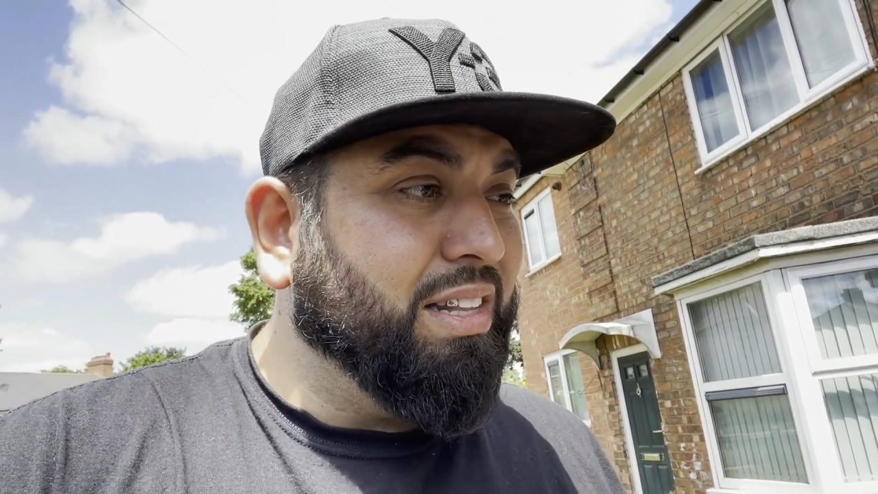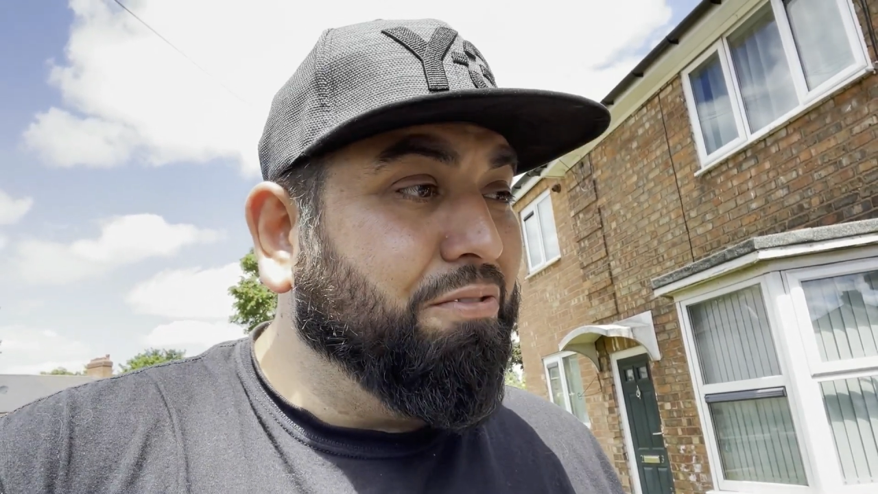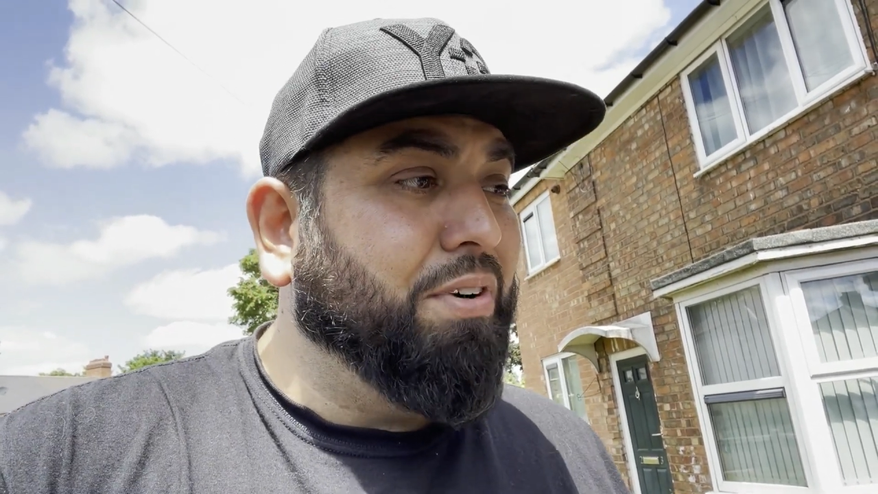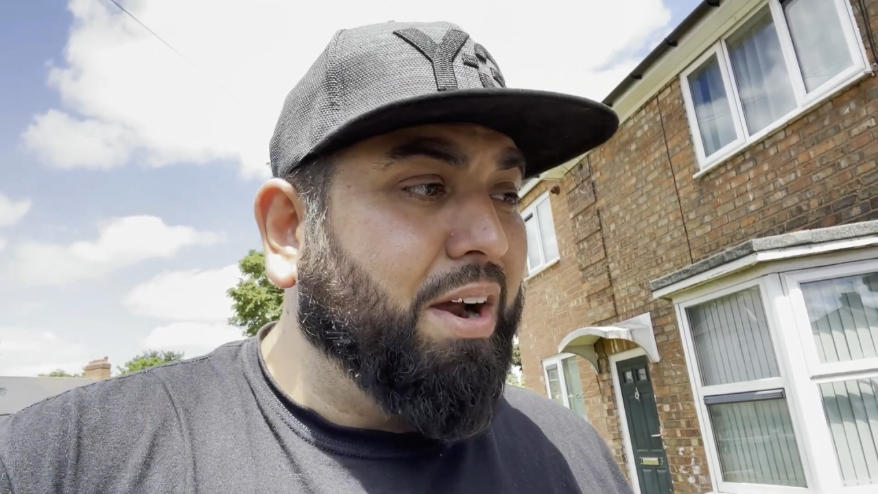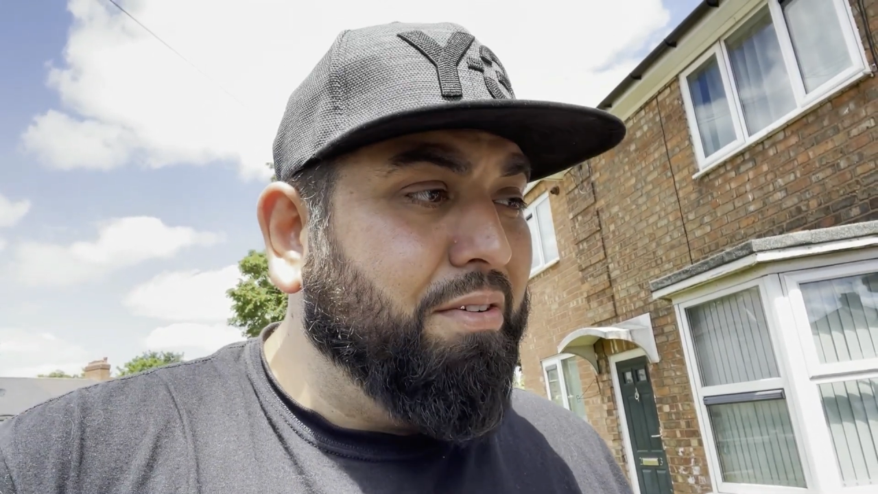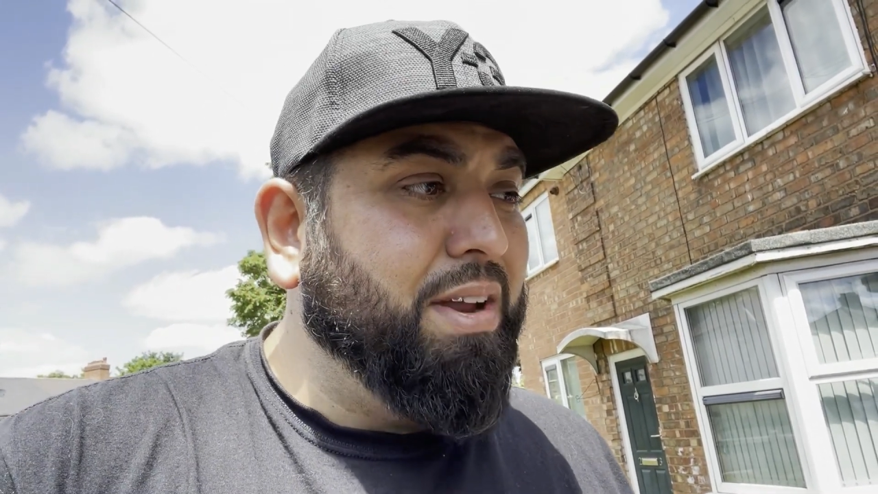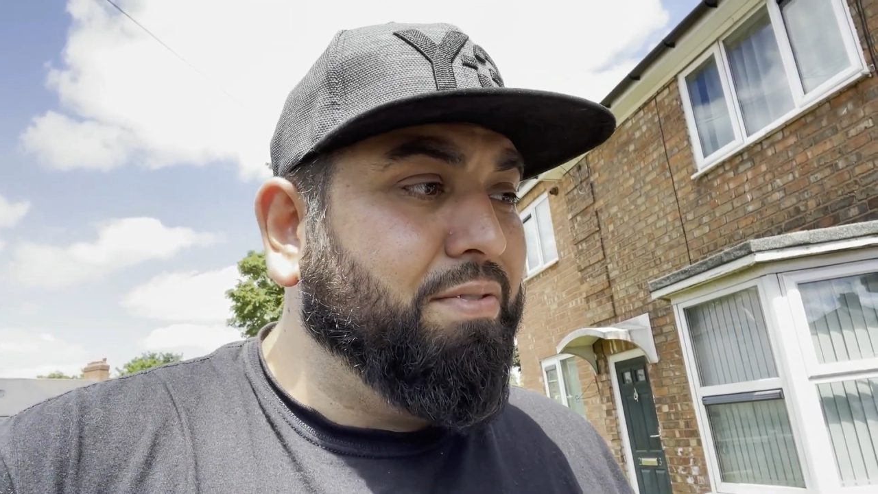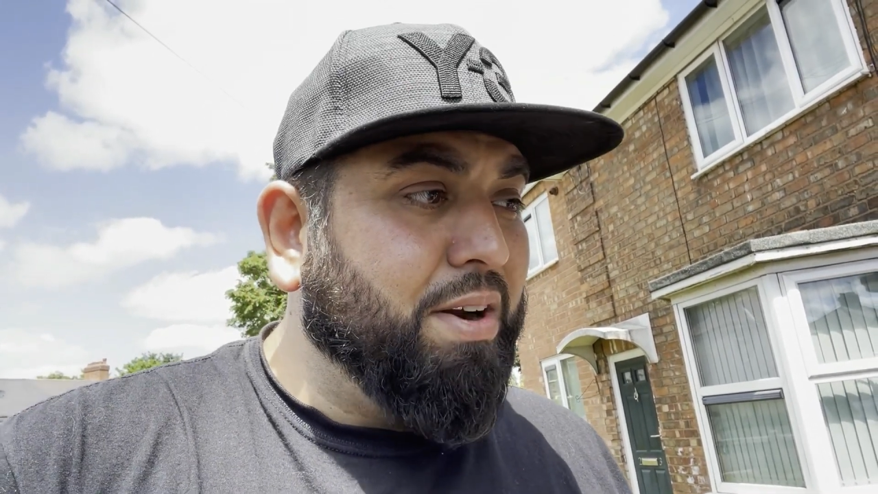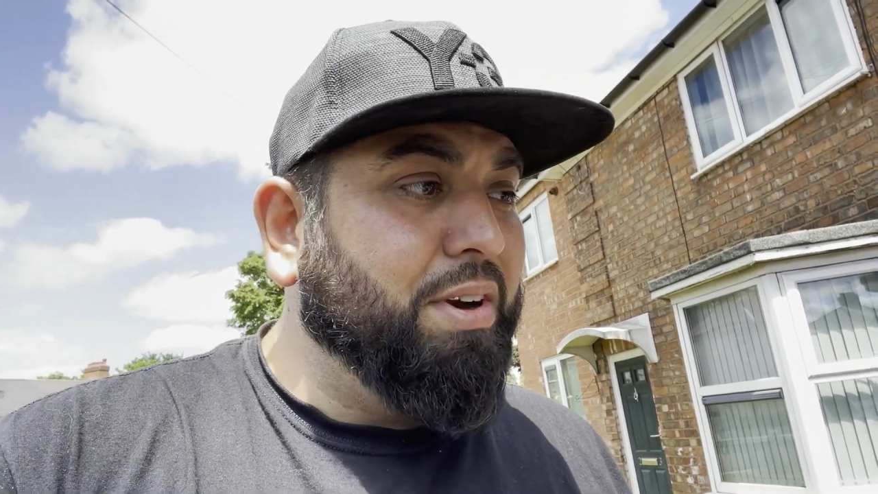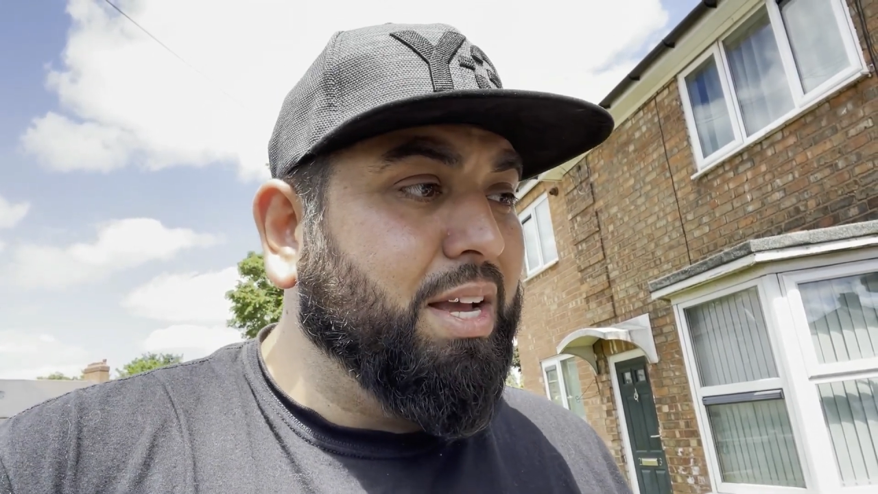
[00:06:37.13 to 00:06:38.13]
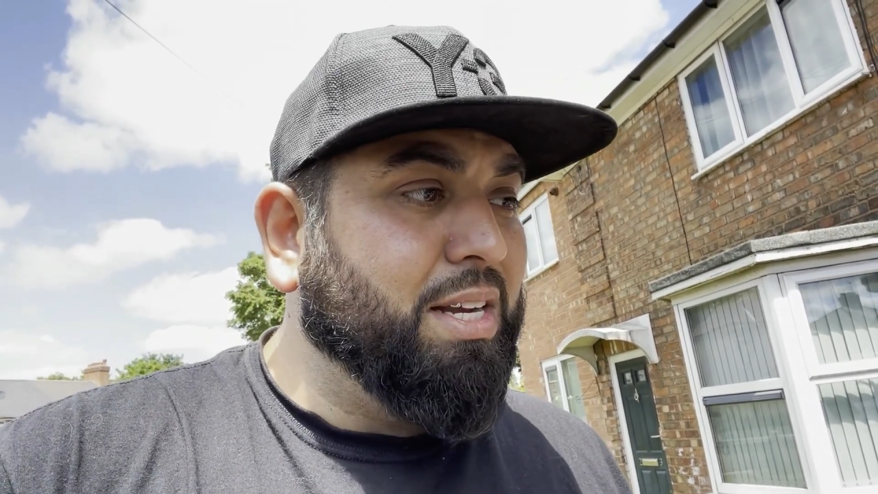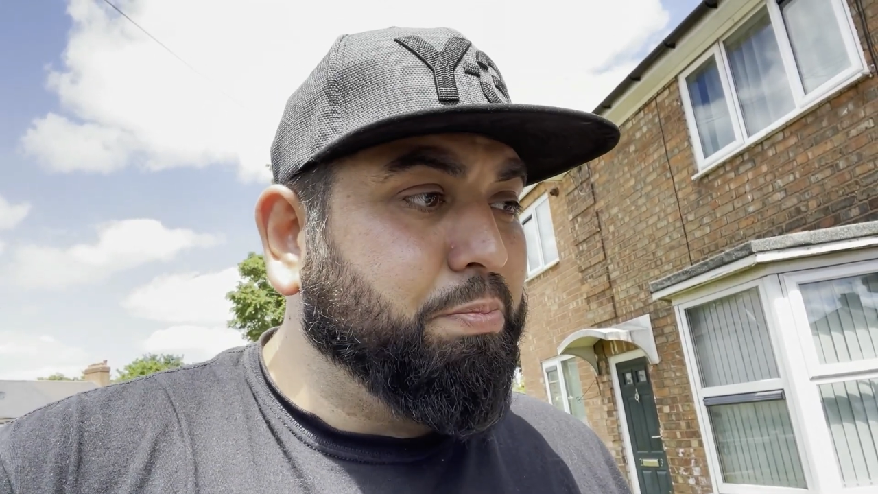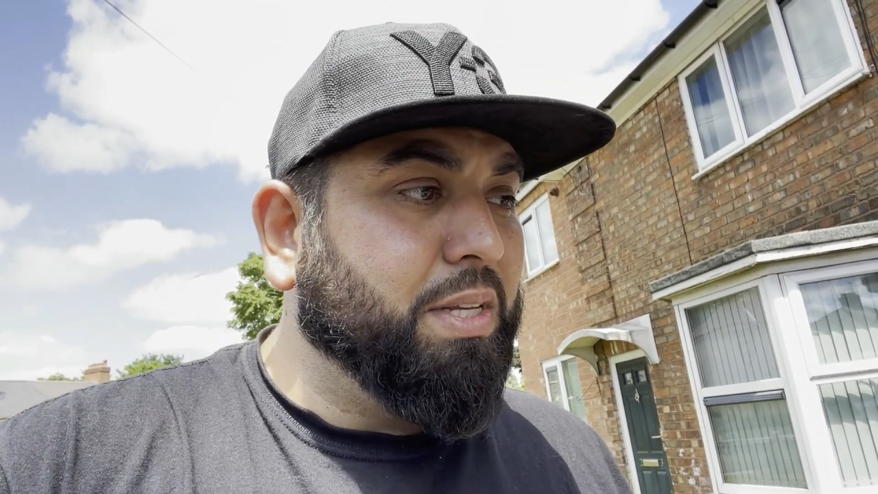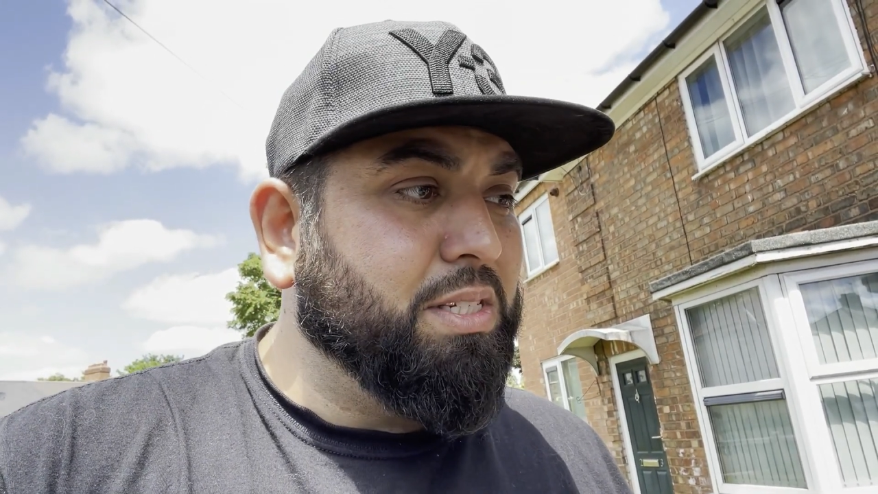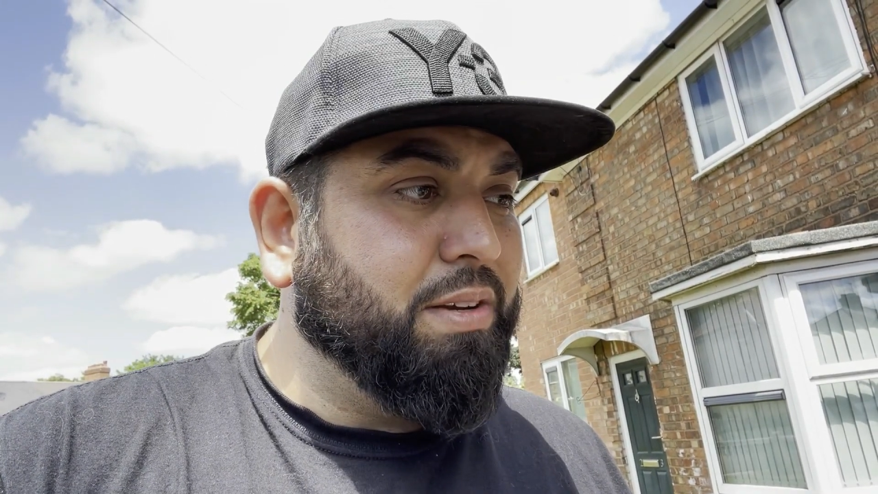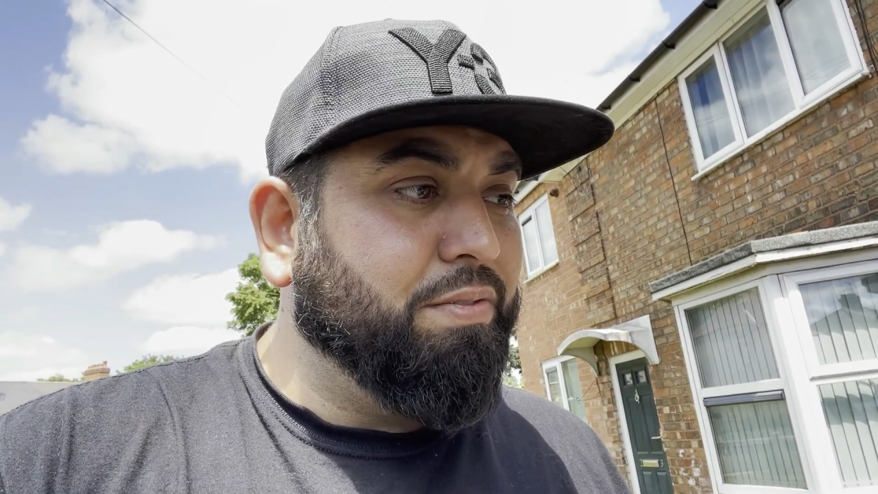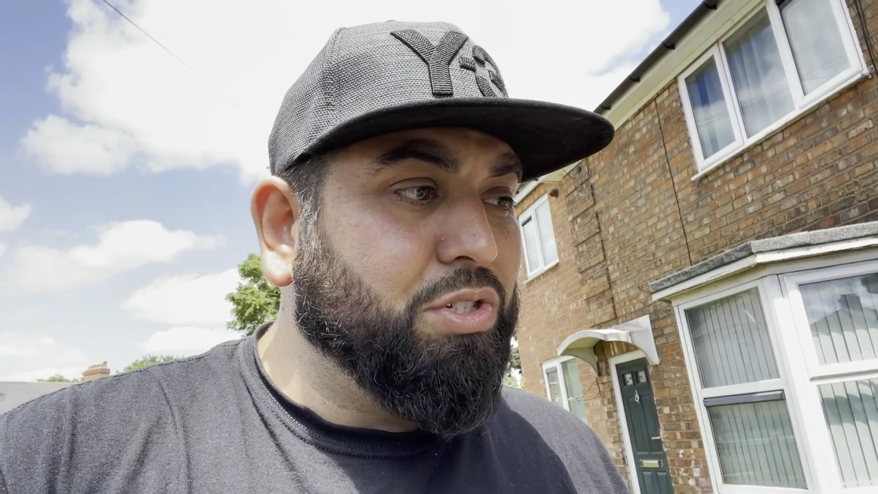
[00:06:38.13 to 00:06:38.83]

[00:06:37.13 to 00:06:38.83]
very, very expensive.